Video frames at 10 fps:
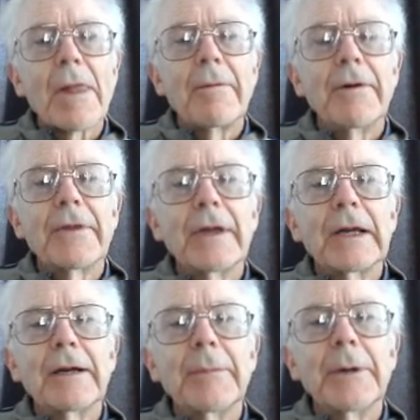We're
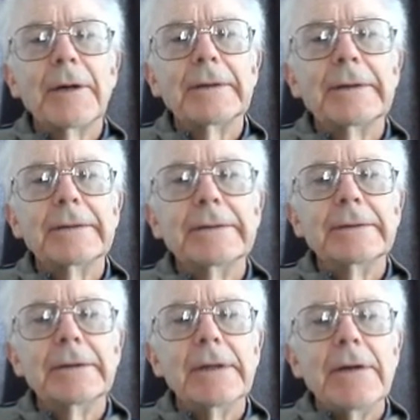thinking about.
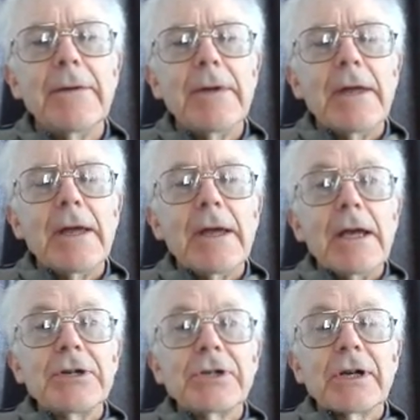
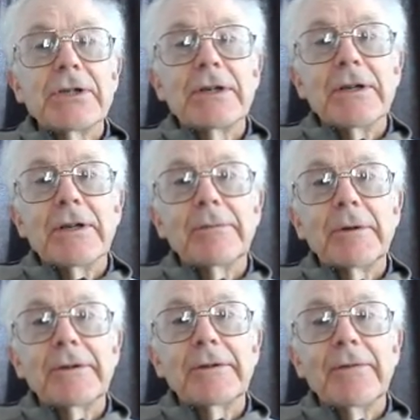Education is
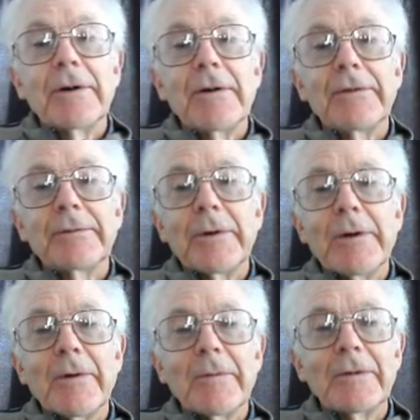what survives
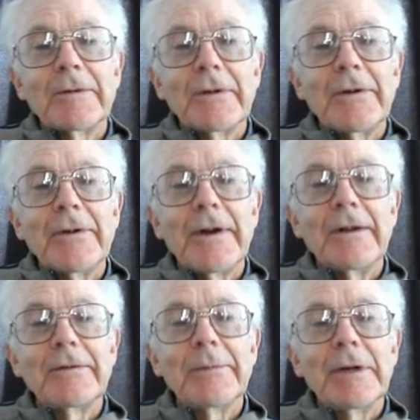when what was learned
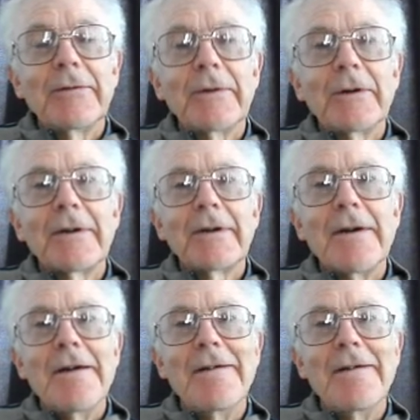has been forgotten.